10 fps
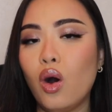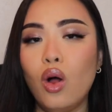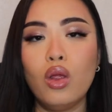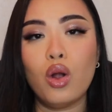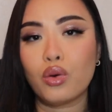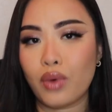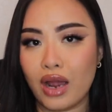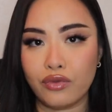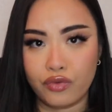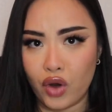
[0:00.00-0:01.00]
all
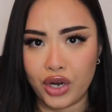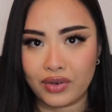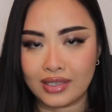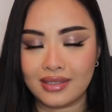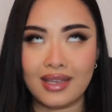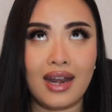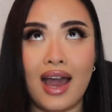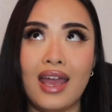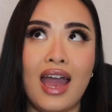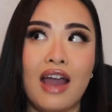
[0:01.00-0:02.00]
around fragrance that
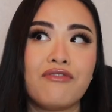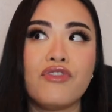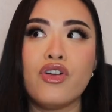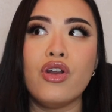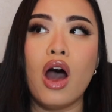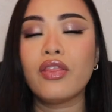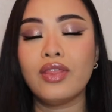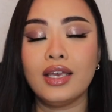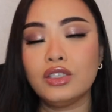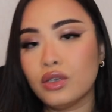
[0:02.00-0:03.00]
I have
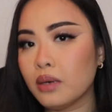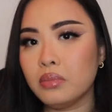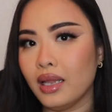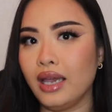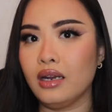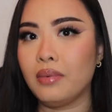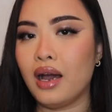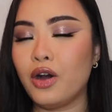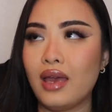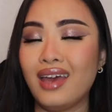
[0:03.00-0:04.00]
nothing to complain about.